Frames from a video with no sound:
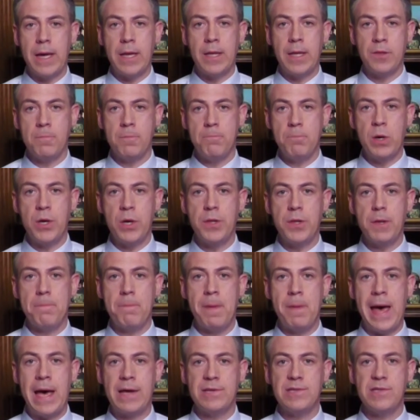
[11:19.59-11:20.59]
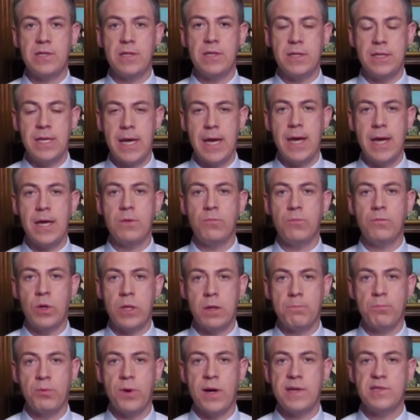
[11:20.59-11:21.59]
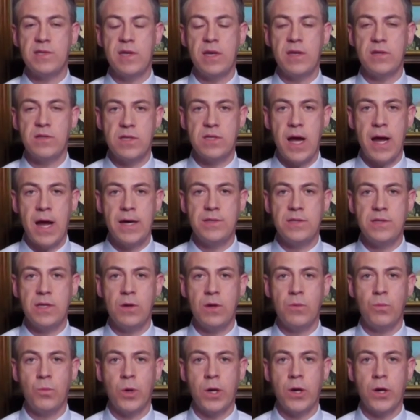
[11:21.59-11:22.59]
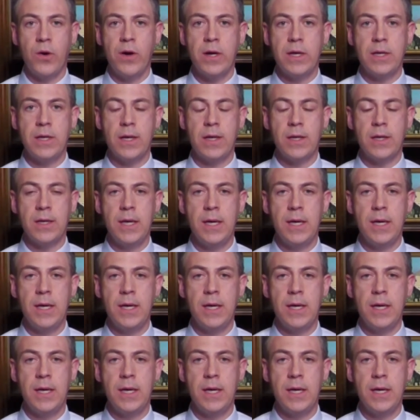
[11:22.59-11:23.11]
the bill that passed today, when the president signs it, we're going to